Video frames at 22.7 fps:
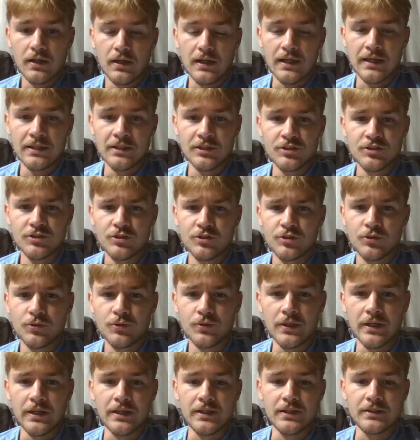I listened to
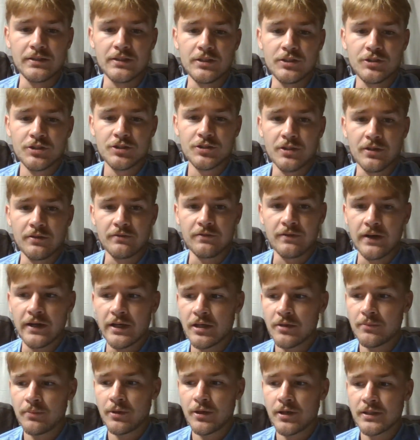a Teachers on
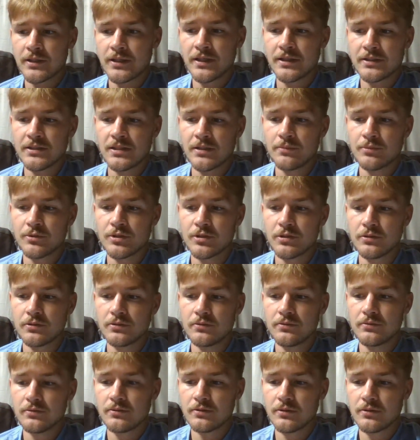Fire podcast episode,